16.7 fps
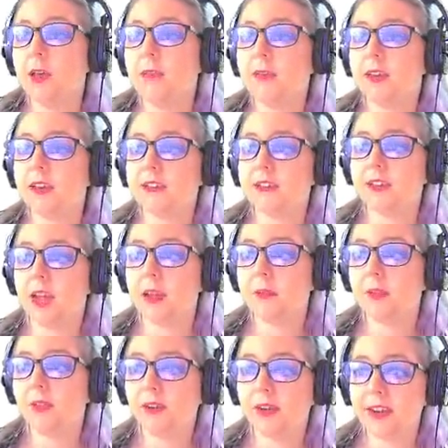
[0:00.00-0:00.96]
because
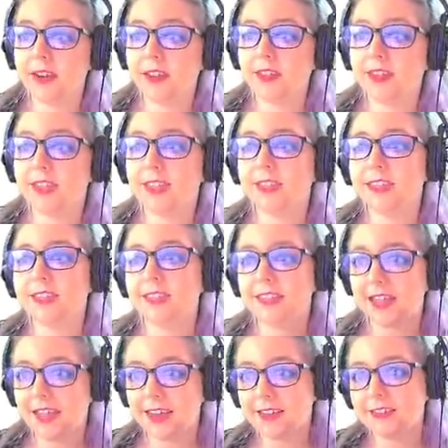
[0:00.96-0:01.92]
I'm grading the
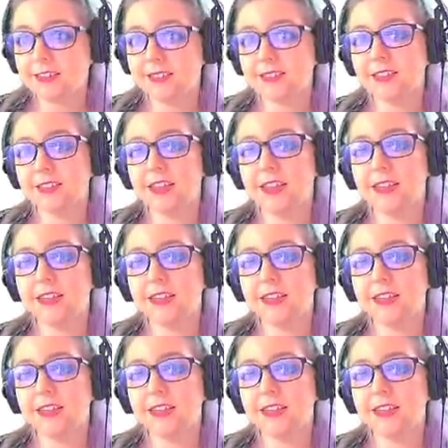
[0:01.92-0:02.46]
last